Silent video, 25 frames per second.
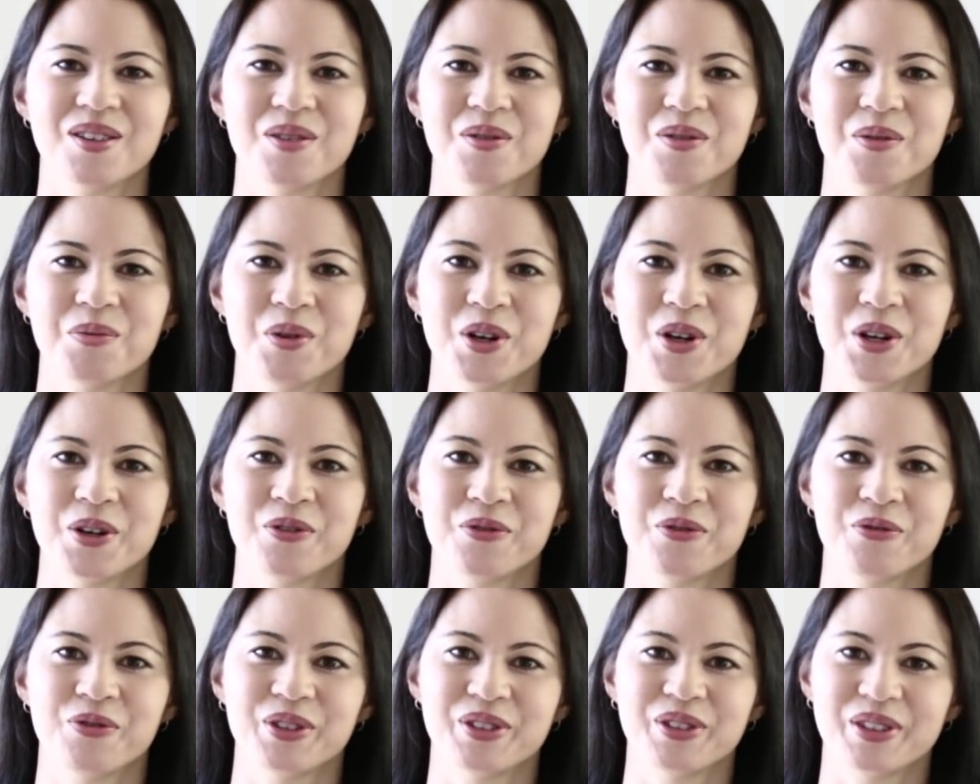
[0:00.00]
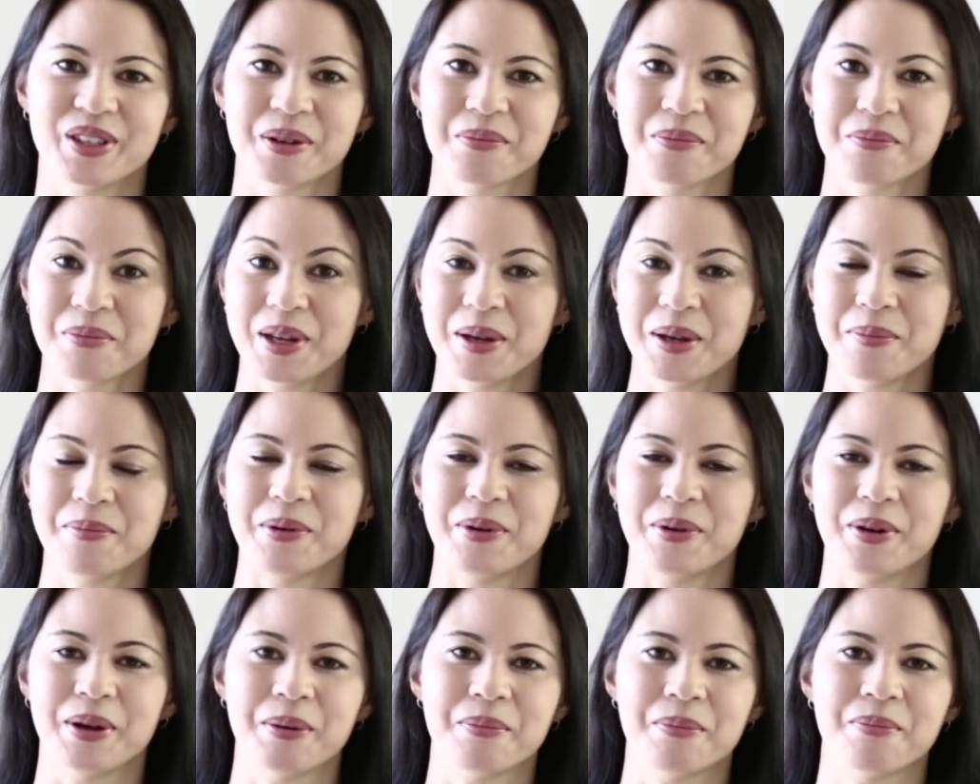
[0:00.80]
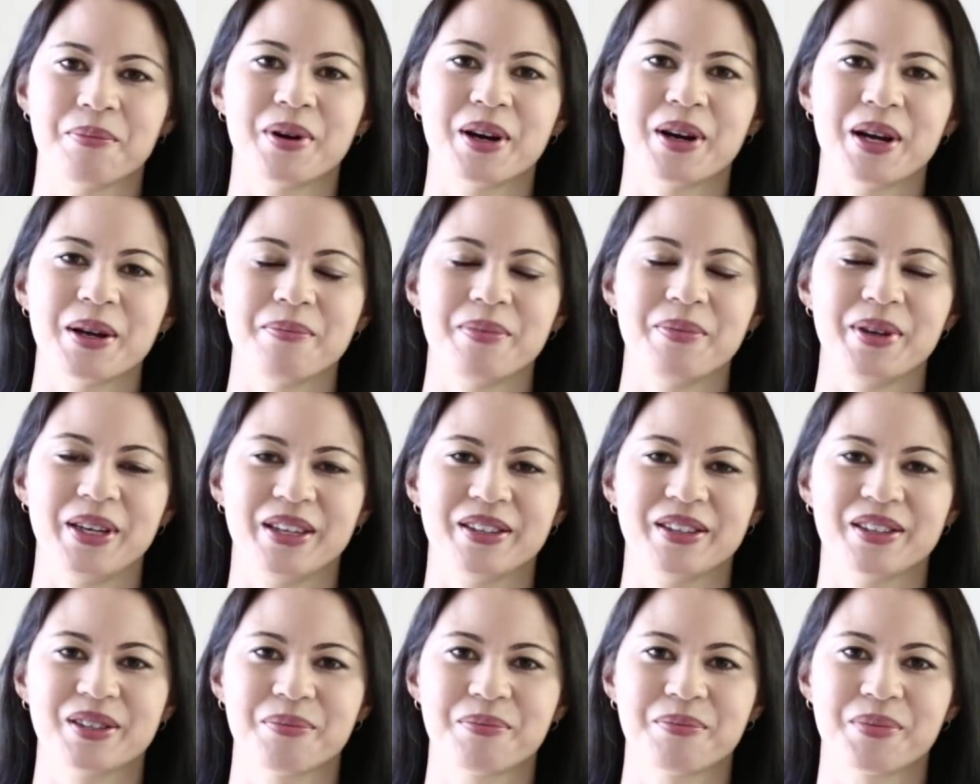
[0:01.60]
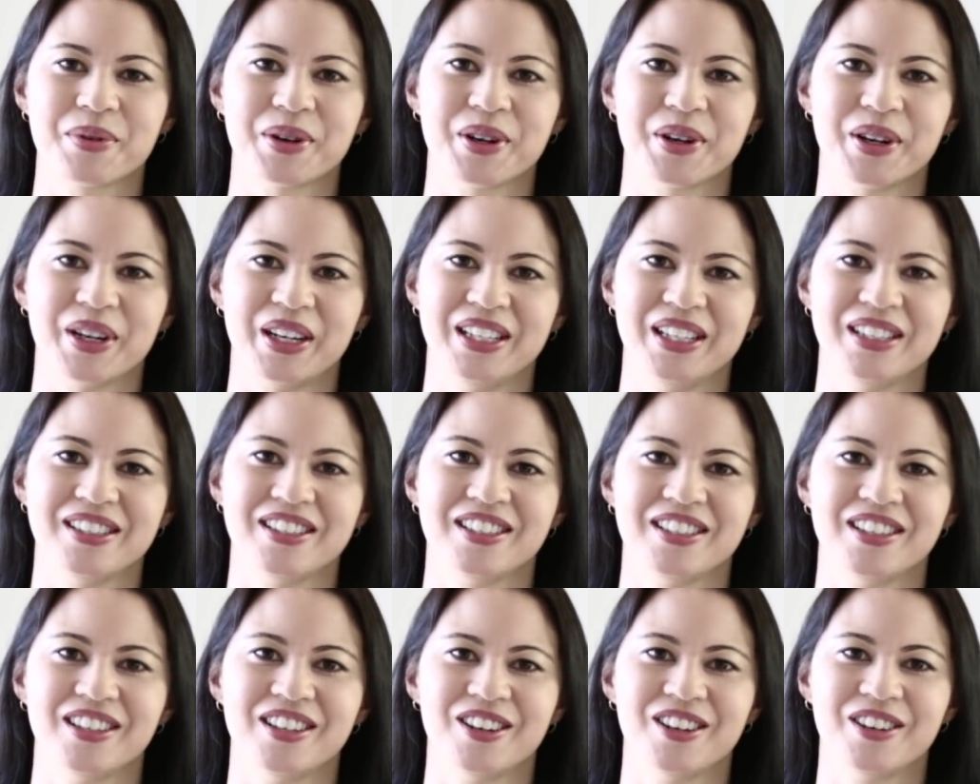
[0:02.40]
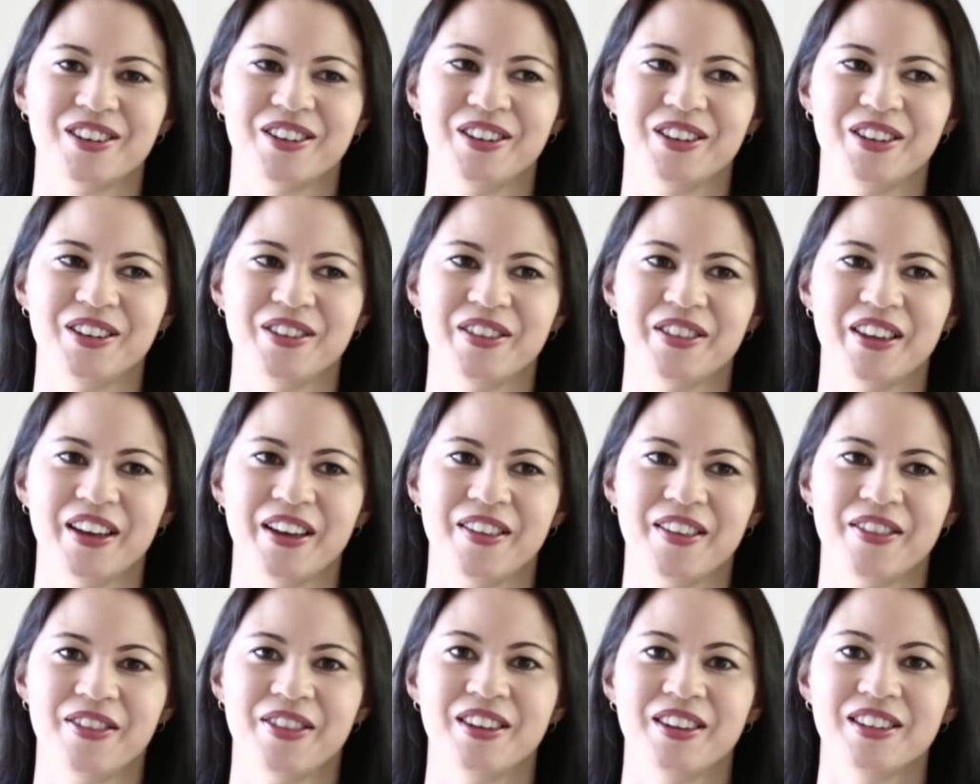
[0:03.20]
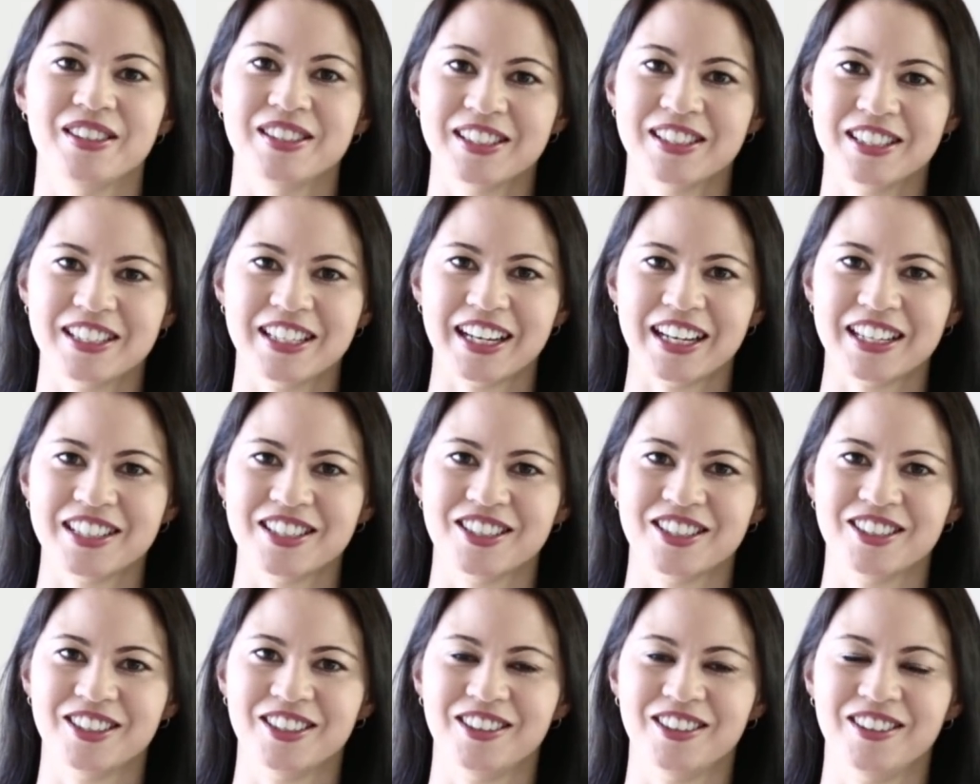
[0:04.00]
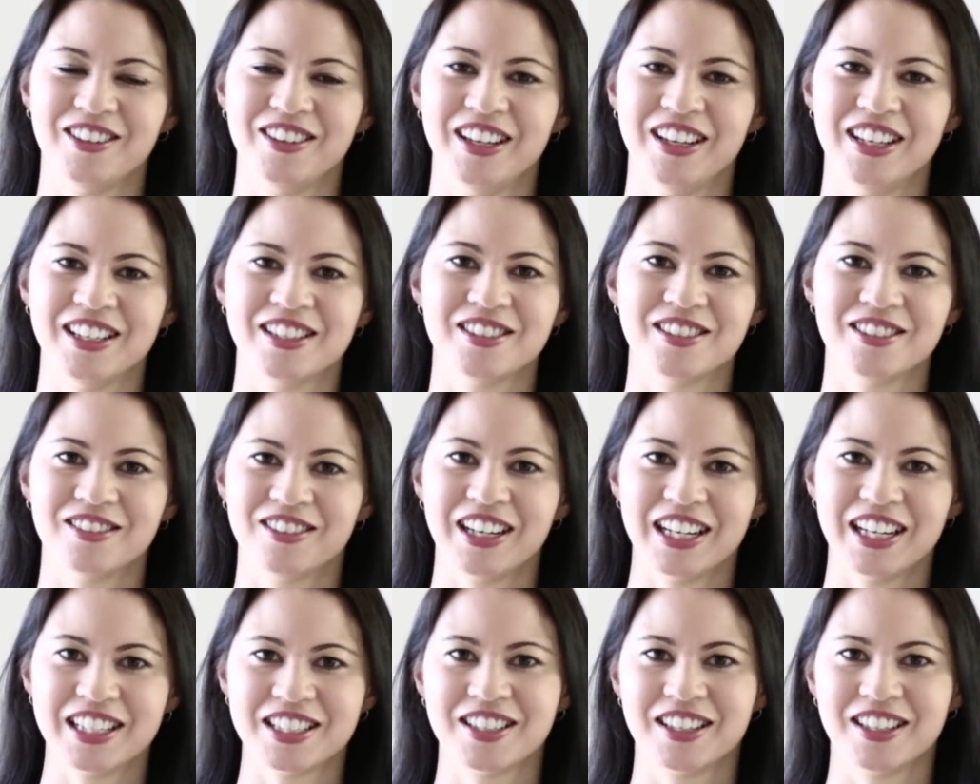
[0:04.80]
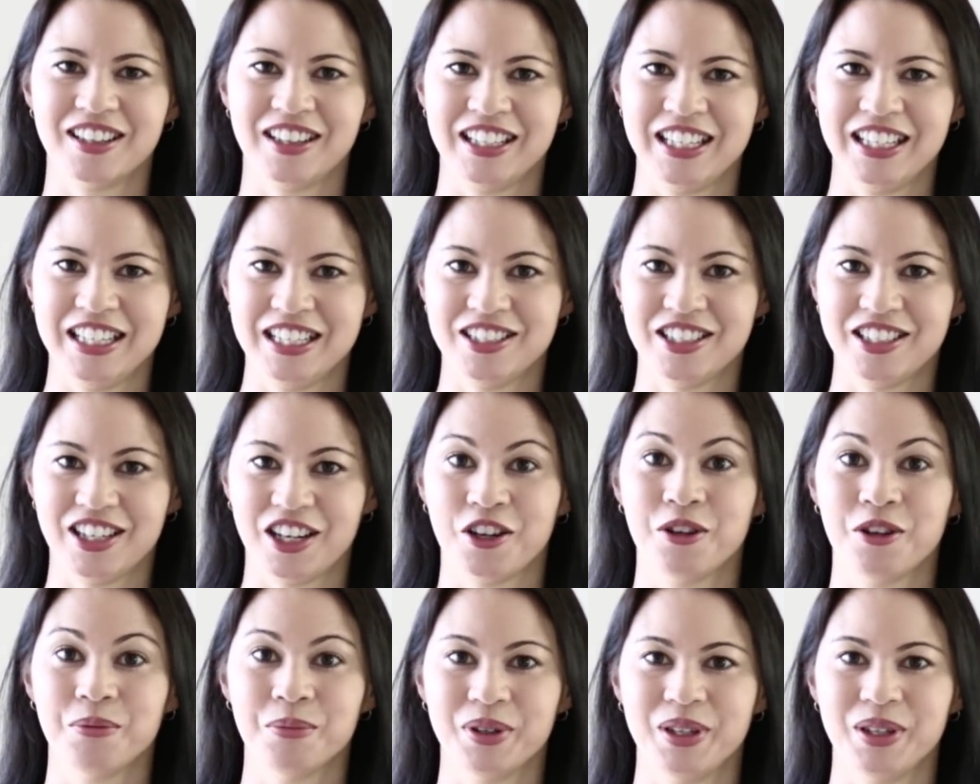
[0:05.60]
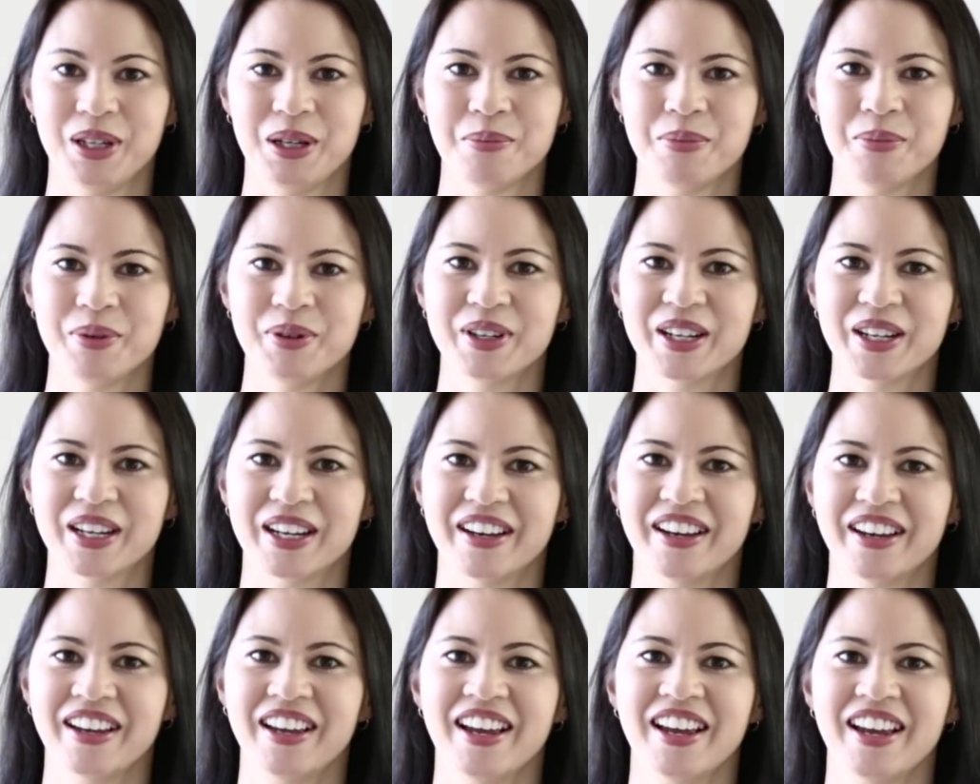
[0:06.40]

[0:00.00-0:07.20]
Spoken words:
Well, for some people it might be a surprise to know that this statue is not actually Shakyamuni Buddha.